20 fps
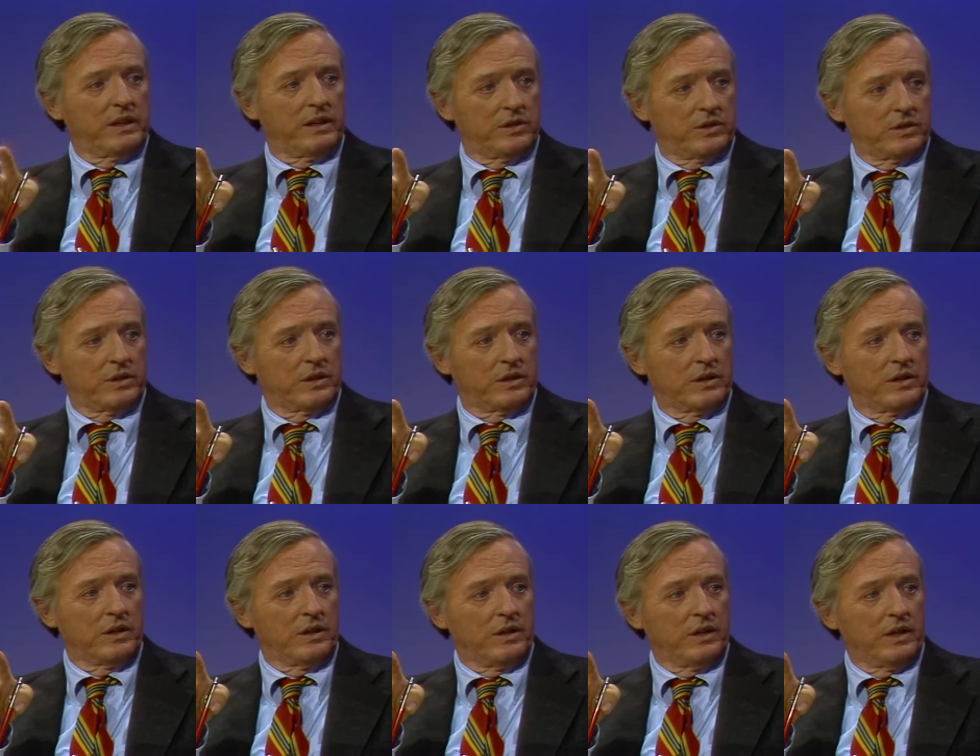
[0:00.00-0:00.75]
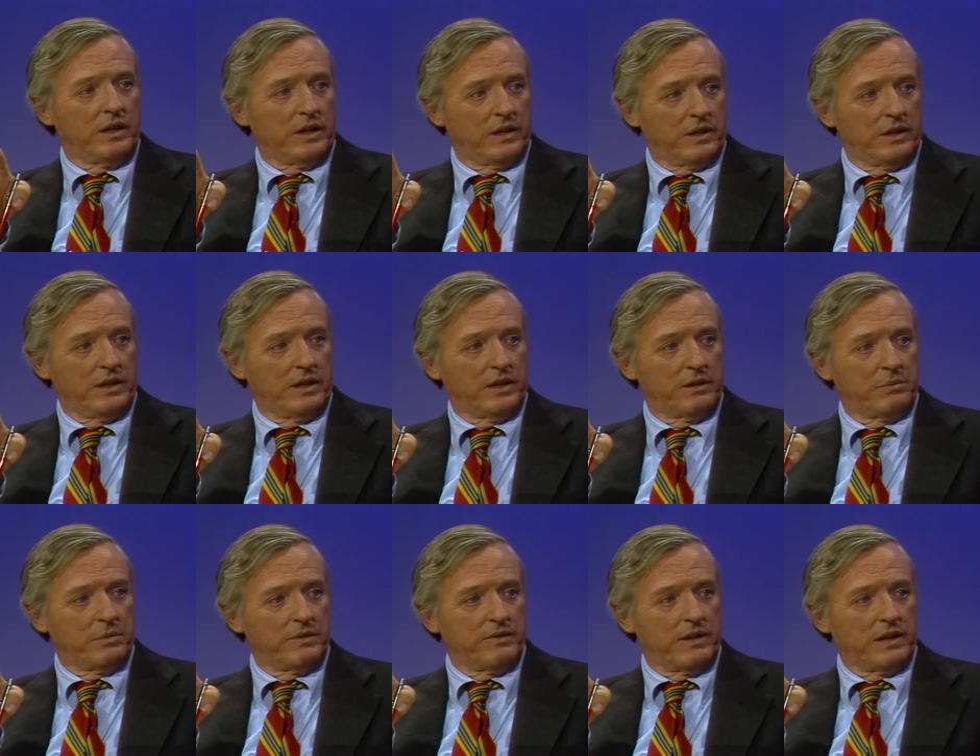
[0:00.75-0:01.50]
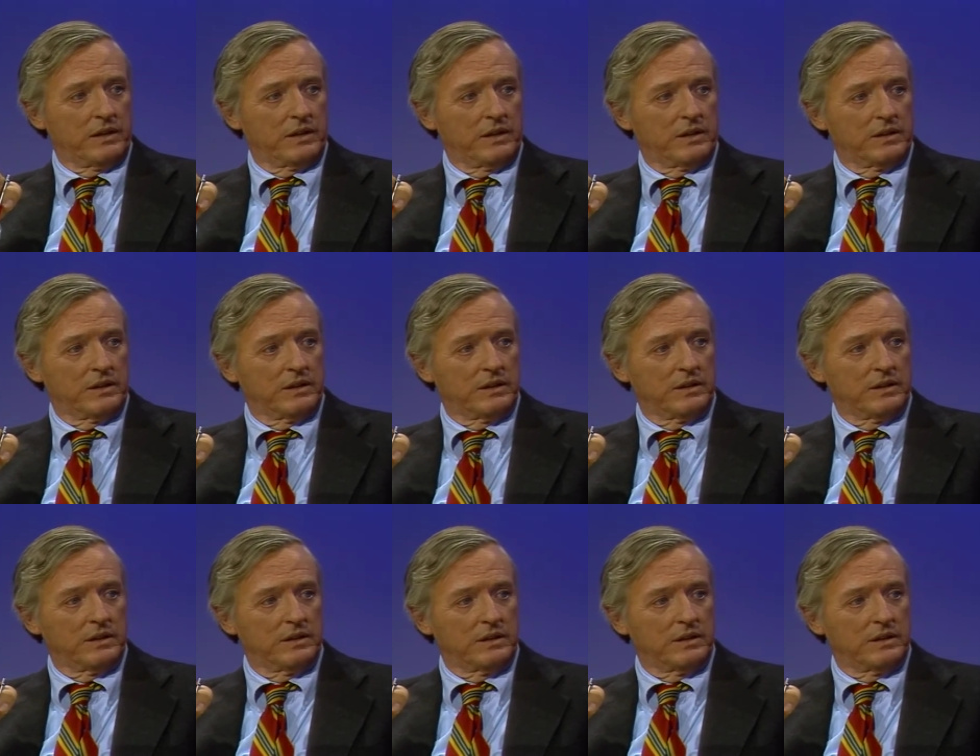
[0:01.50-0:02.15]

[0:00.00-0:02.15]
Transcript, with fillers: he should indeed have been found guilty?